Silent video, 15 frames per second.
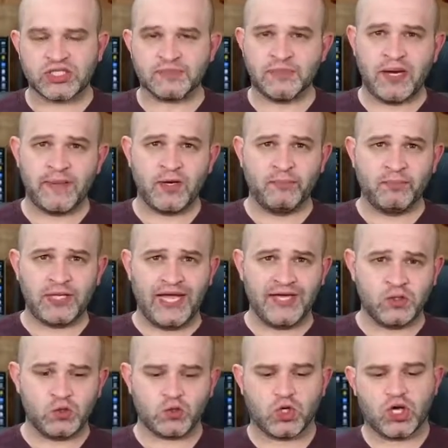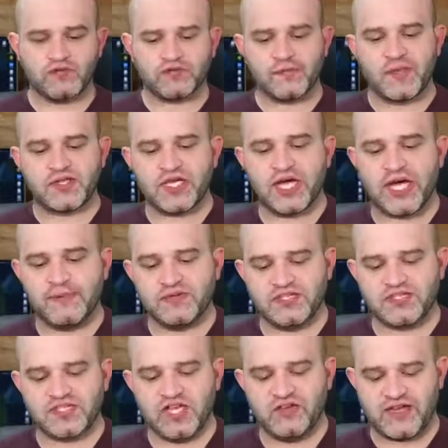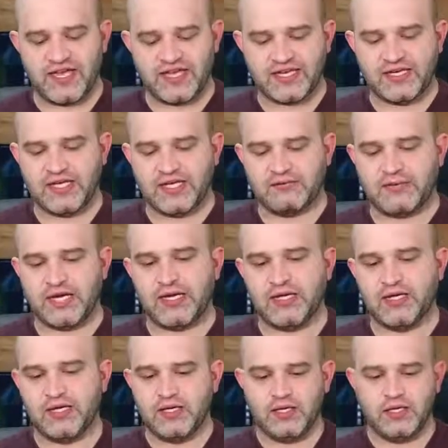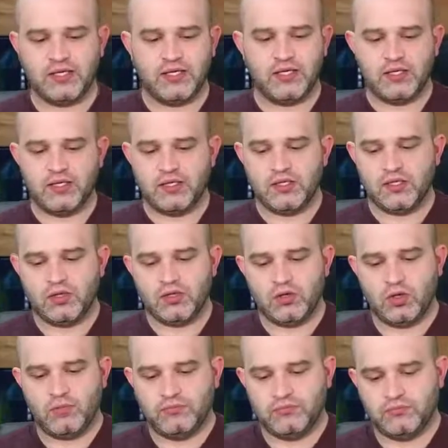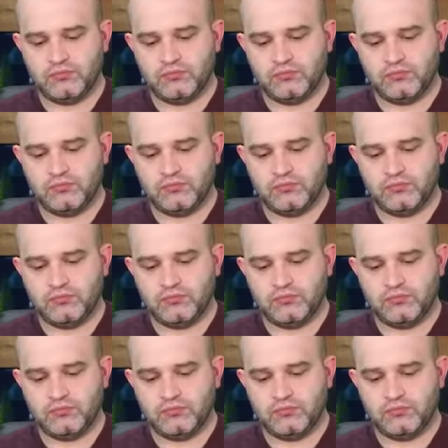but I'm going to blind draw from the top to see if I can get my... Nope.